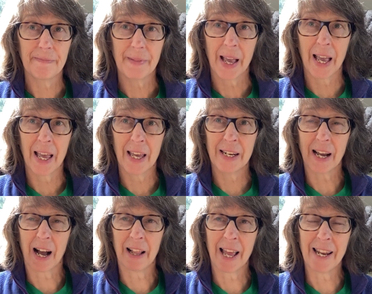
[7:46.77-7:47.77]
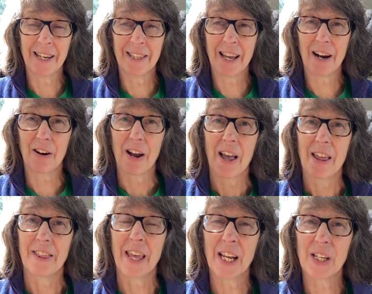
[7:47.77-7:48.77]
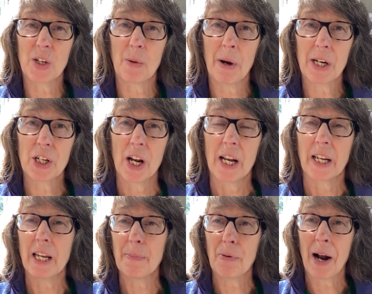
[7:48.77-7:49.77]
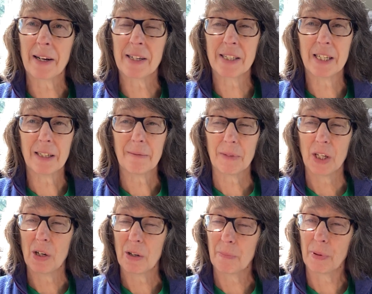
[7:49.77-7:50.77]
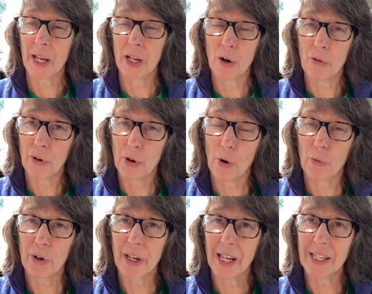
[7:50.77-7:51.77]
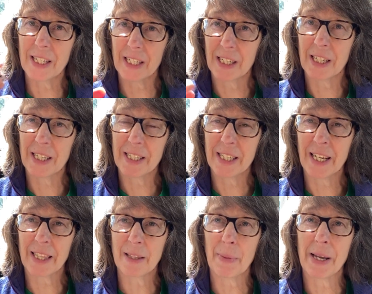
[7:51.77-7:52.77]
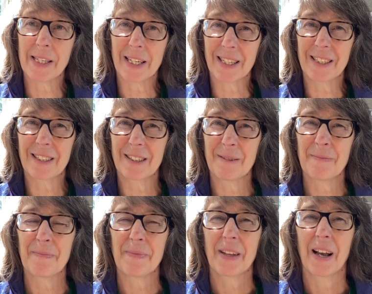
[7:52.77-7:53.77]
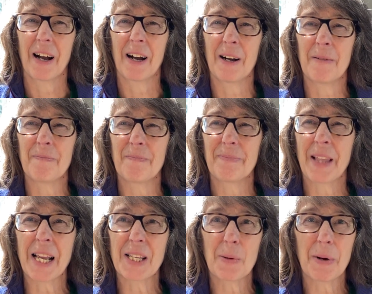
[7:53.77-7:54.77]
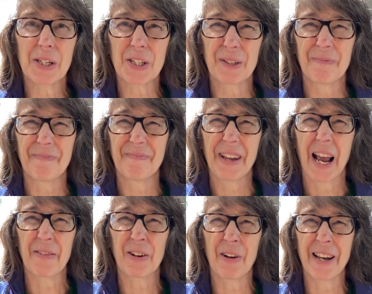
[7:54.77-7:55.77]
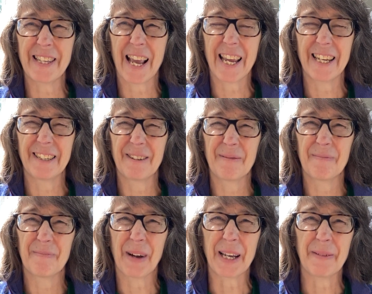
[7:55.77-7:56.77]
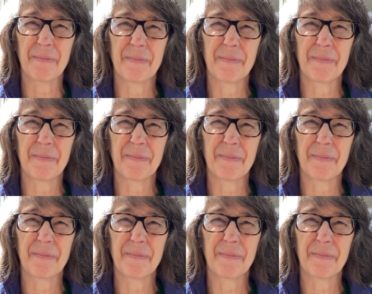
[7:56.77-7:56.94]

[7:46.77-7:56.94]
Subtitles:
And I'll end it there. Thanks so much. Keep practicing, play it over and over again to get the basics. Thanks so much. Have a great day. Bye.